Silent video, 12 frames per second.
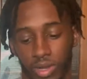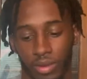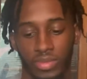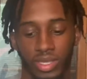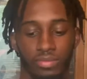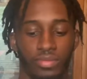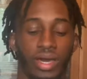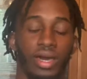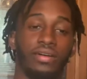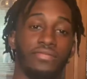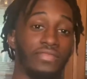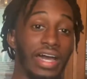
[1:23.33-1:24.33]
What I mean
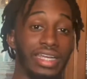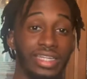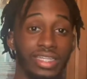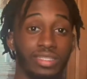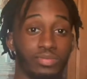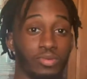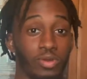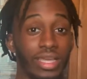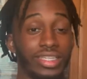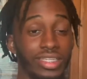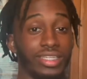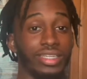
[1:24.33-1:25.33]
by finding
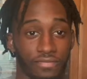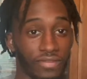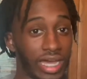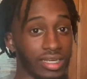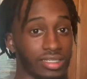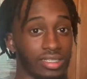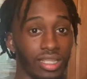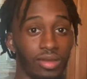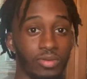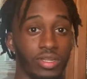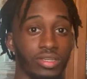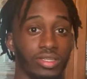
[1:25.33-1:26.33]
inspiration, find a
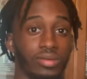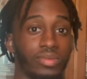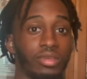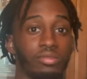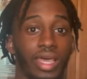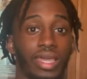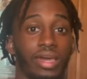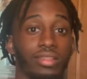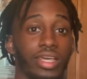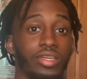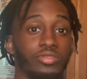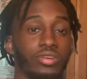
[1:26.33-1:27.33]
celebrity or something that you like how
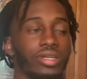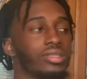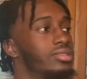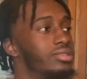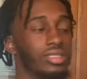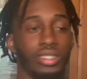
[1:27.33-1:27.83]
they dress.